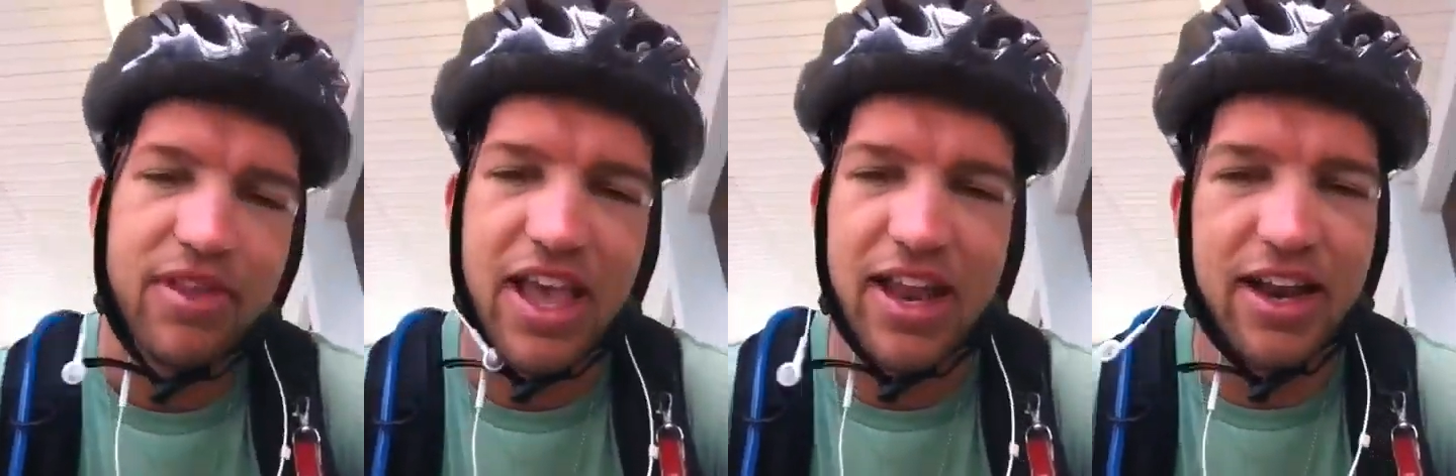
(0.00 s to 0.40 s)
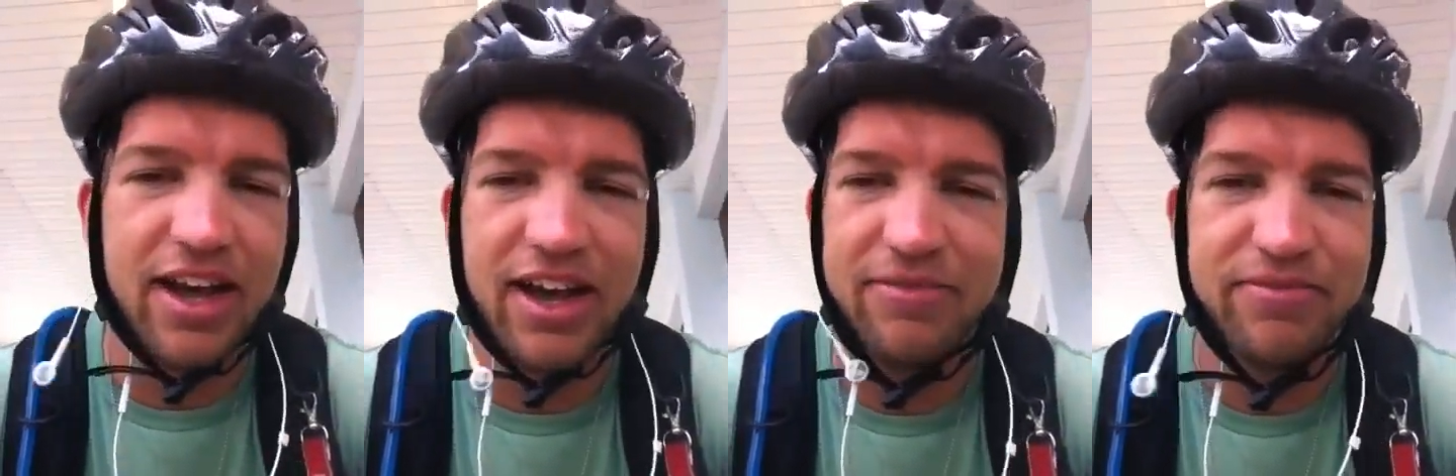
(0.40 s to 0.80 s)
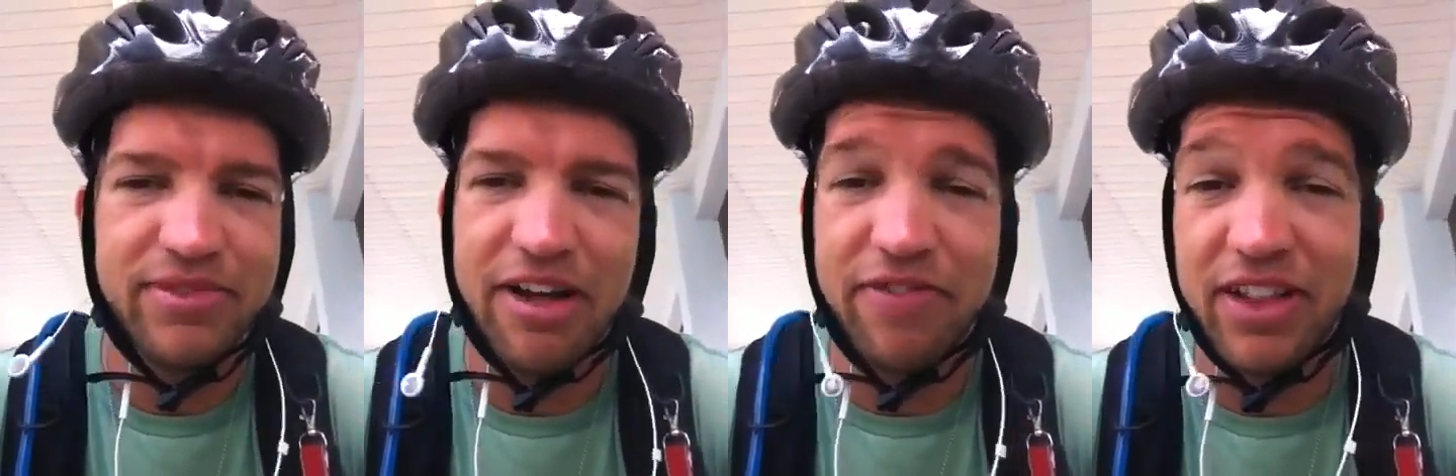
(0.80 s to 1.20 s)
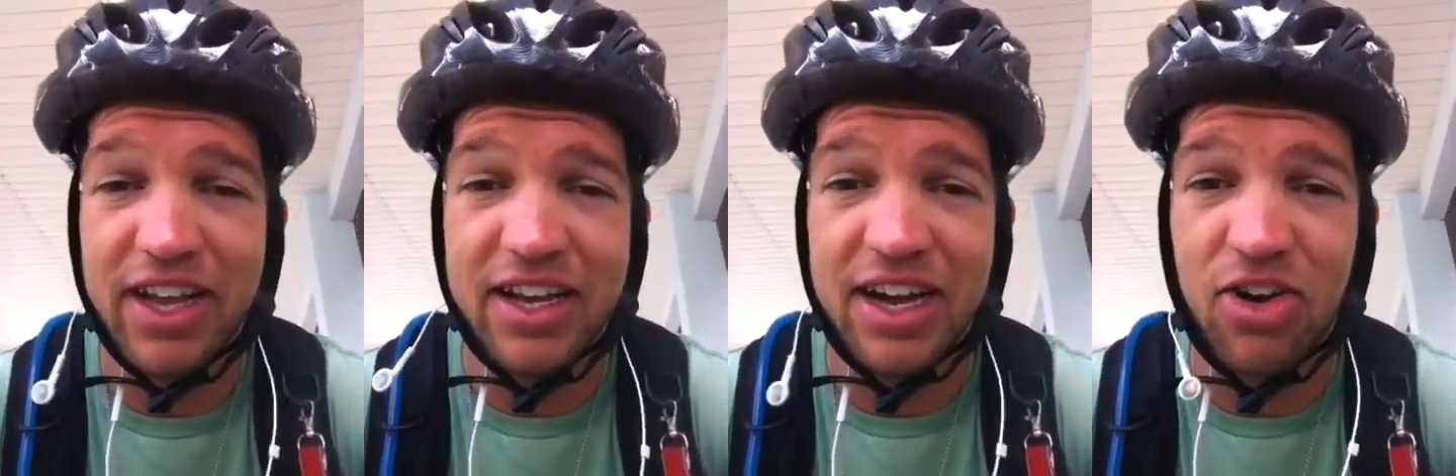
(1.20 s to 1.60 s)
And I feel
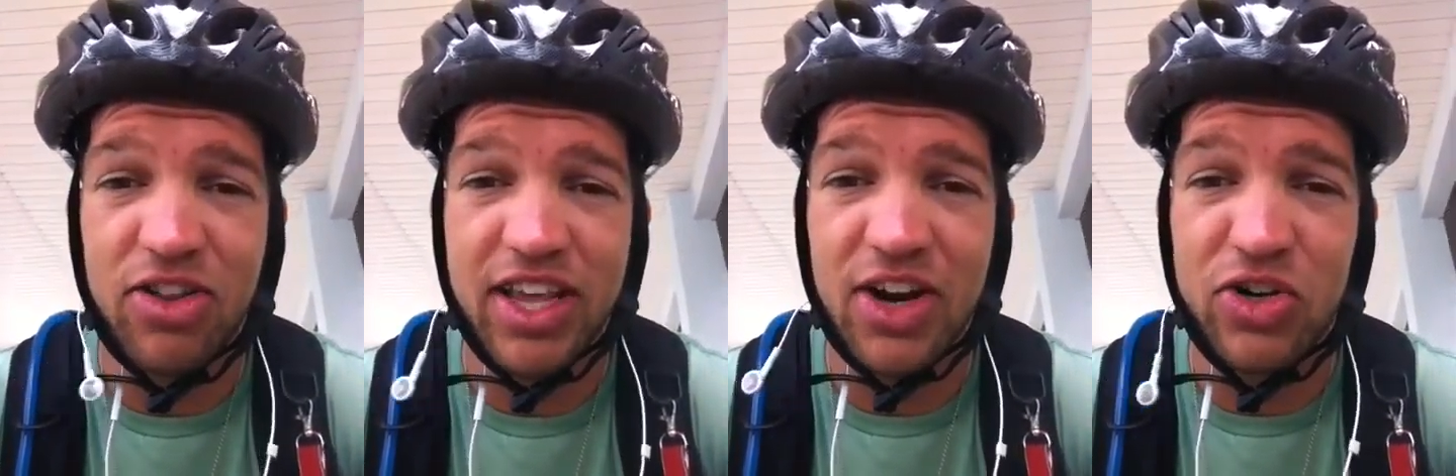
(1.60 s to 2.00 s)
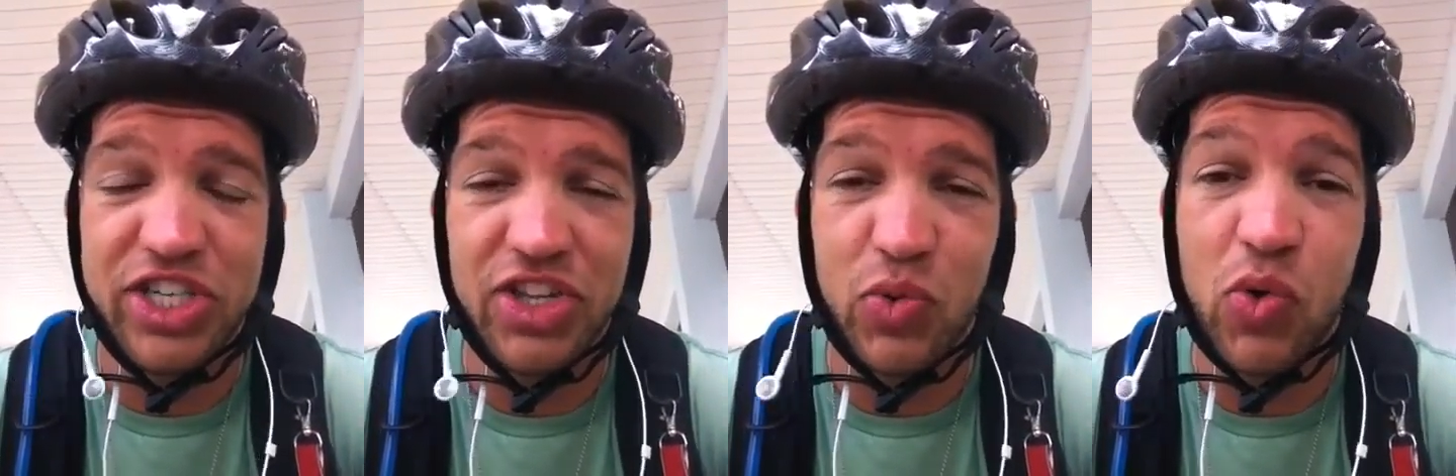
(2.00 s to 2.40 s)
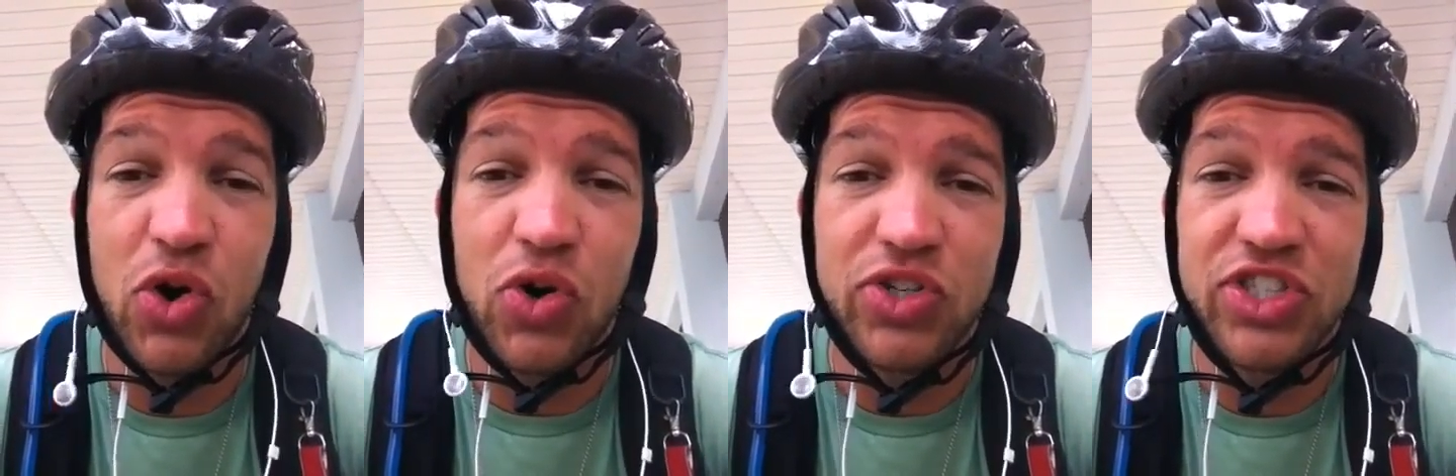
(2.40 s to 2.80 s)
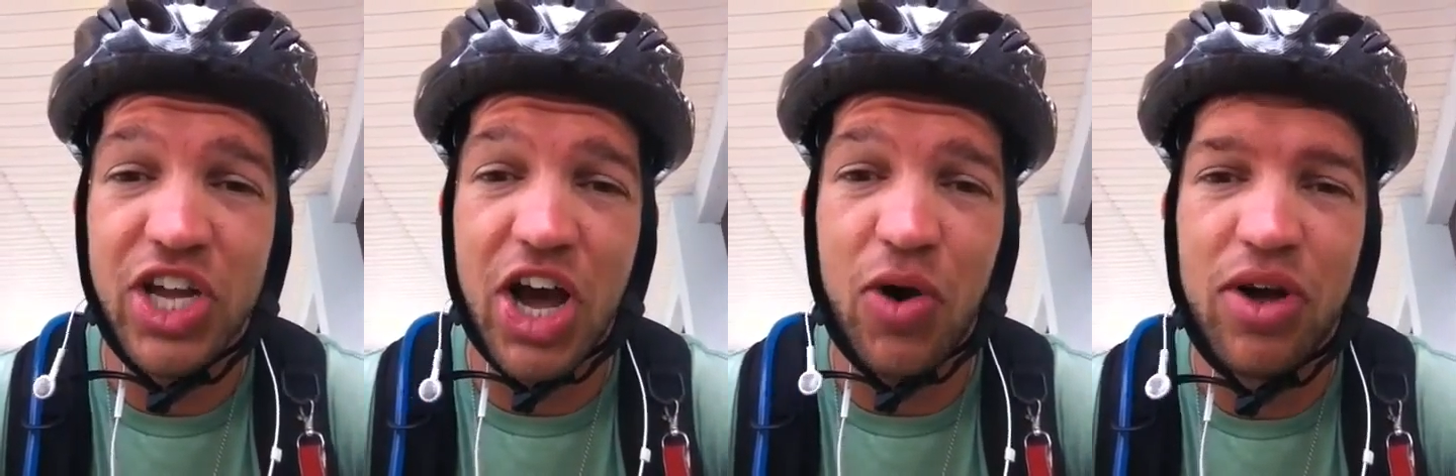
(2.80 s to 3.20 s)
like I got all the energy in the world,
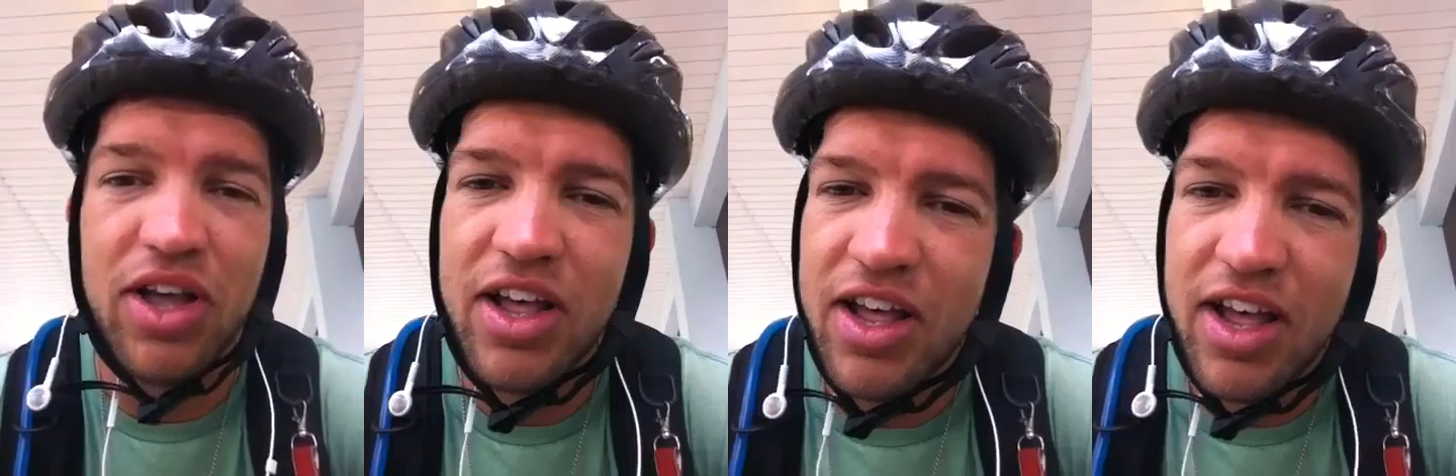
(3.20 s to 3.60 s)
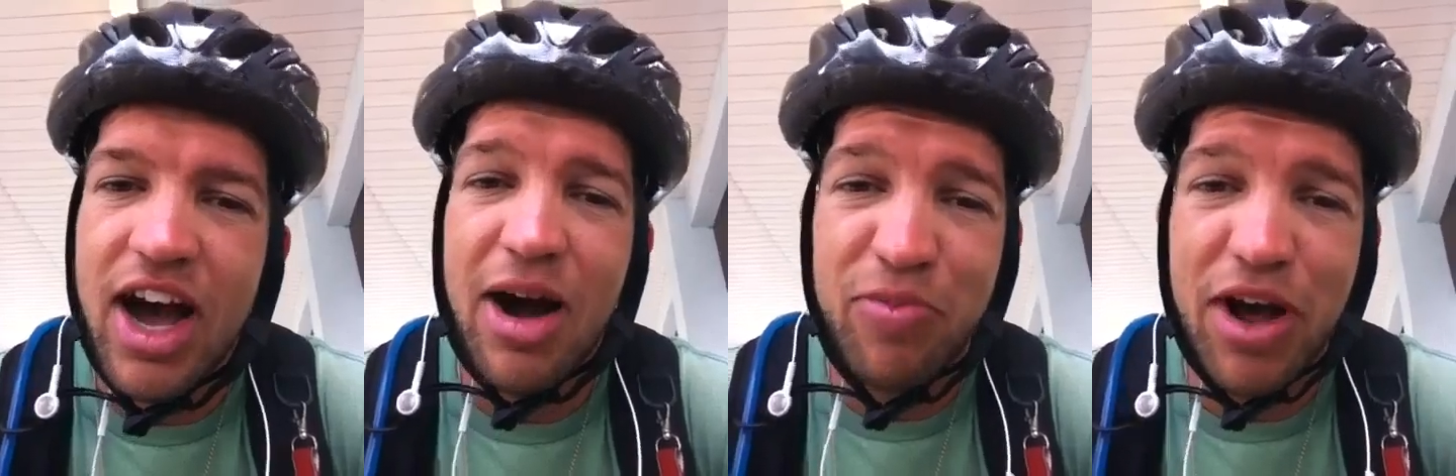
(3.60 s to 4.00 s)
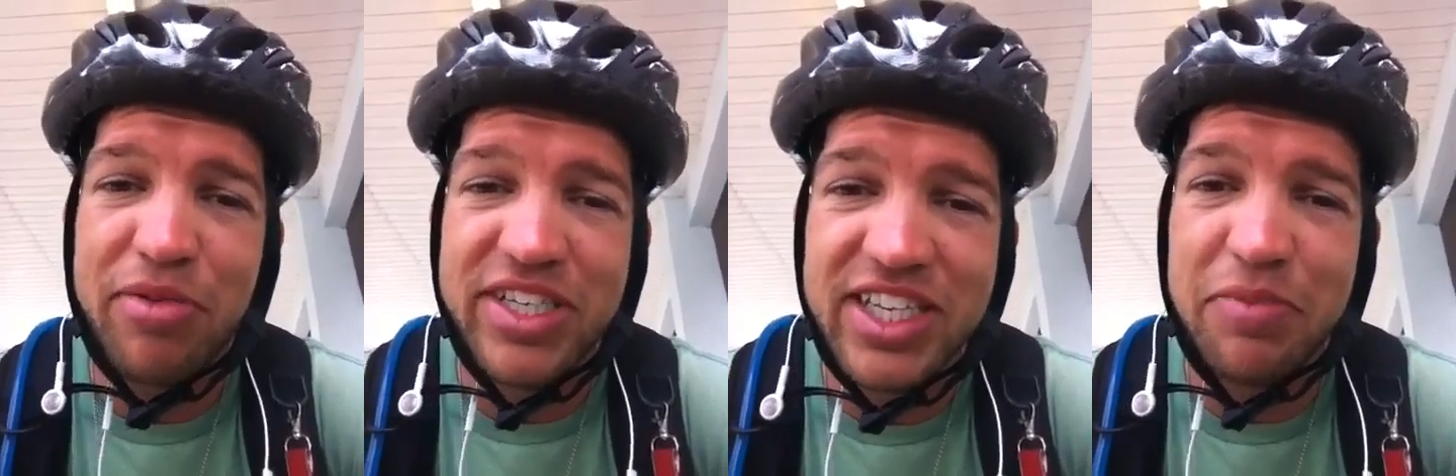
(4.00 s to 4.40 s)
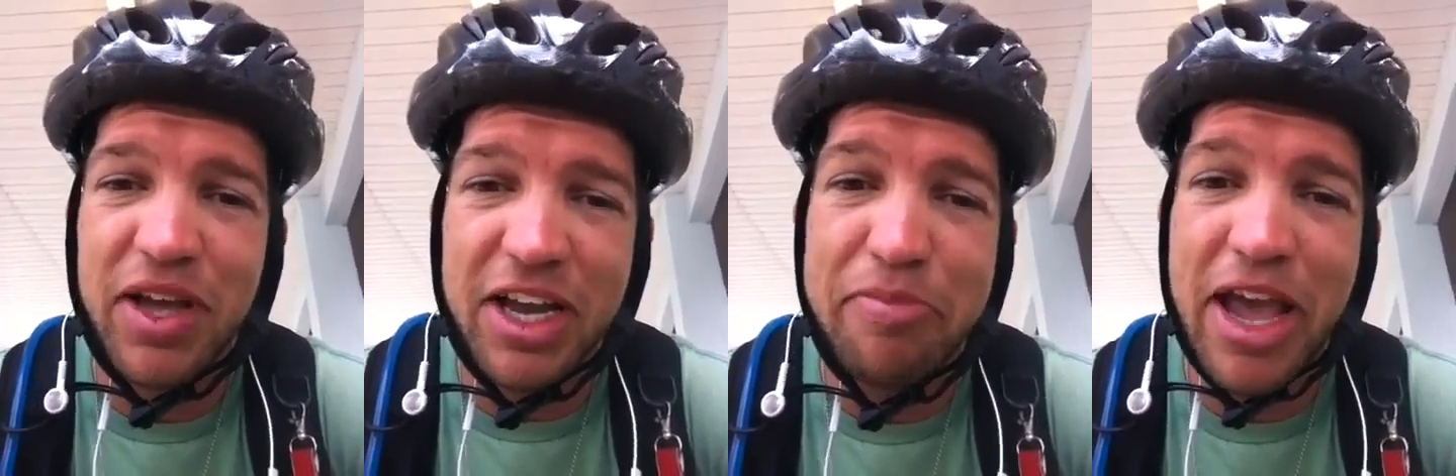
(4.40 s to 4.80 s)
so I'll probably sleep
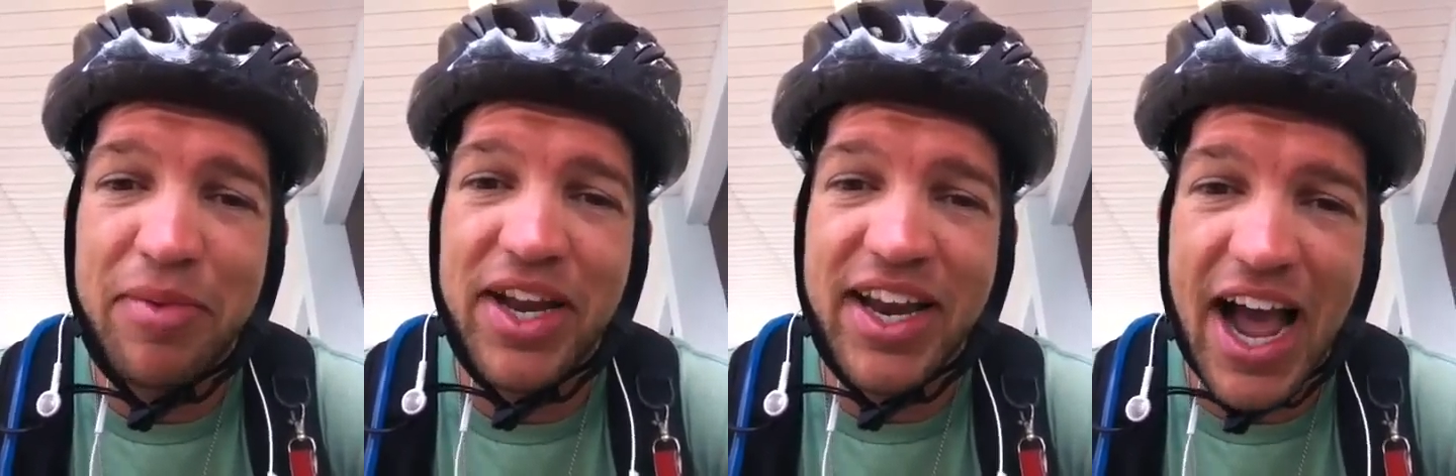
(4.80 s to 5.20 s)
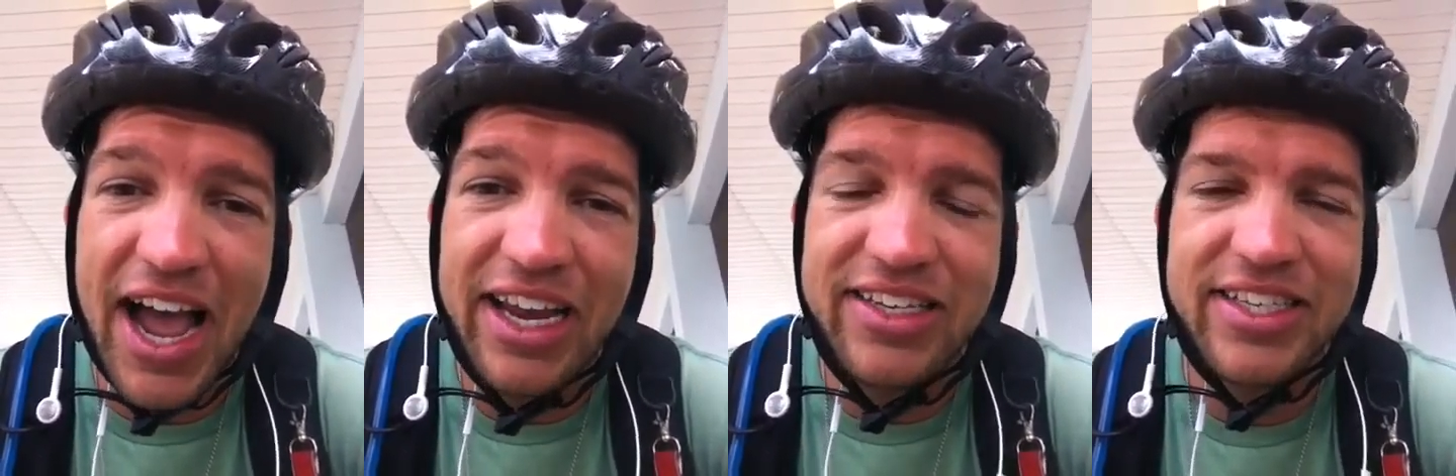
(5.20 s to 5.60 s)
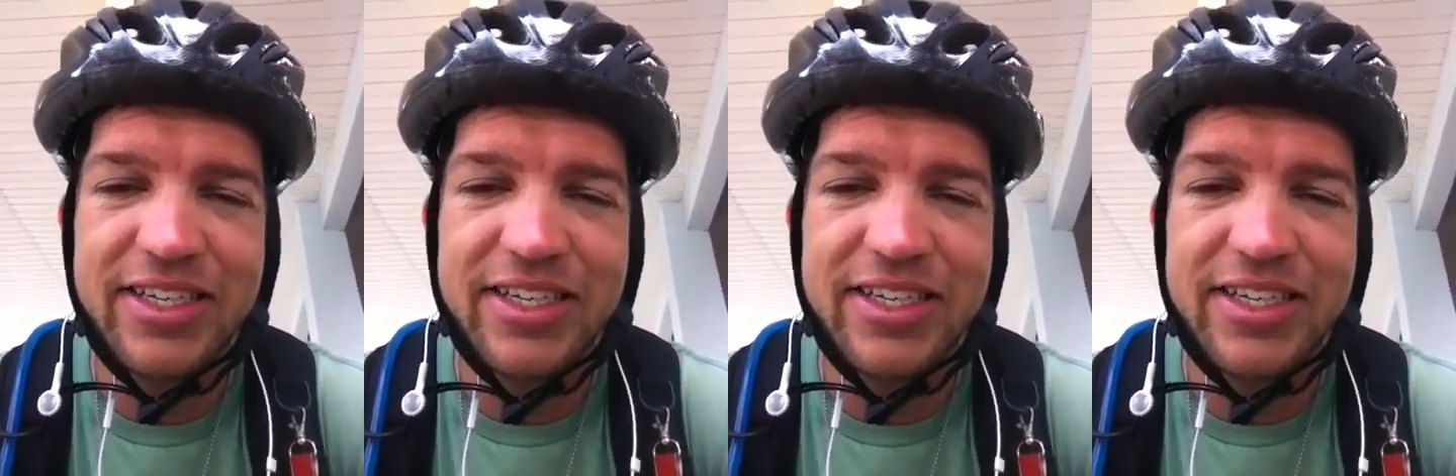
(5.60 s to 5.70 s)
like a baby tonight.